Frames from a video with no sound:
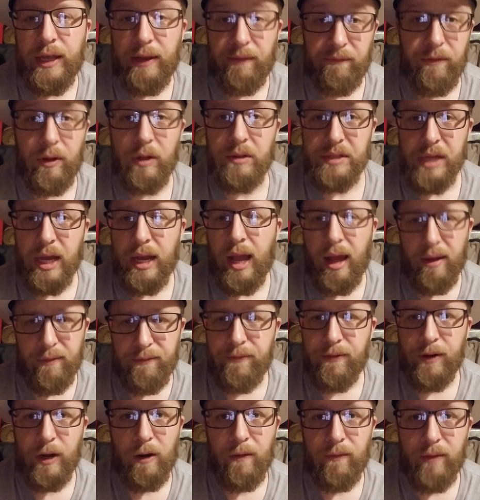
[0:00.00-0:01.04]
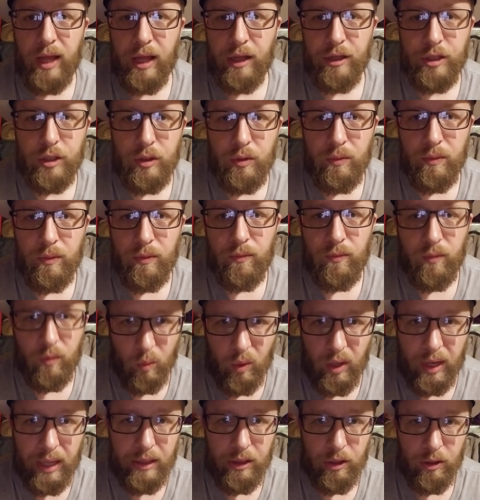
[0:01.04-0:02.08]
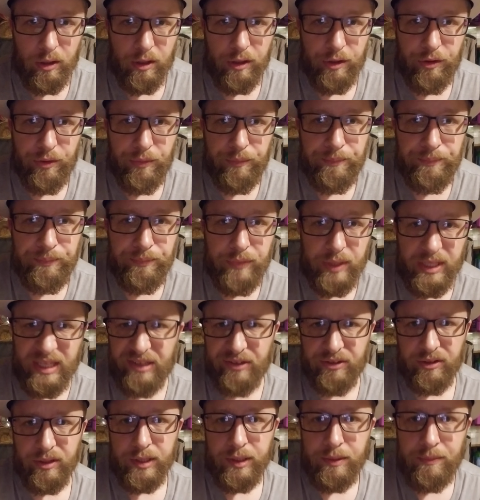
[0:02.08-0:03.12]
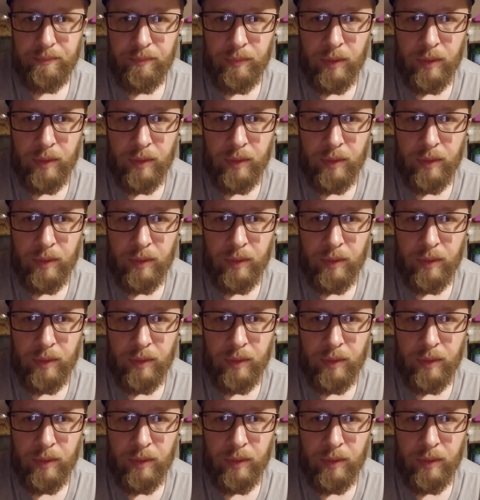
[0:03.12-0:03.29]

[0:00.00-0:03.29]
and felt I got fair value for what I learned. Easily.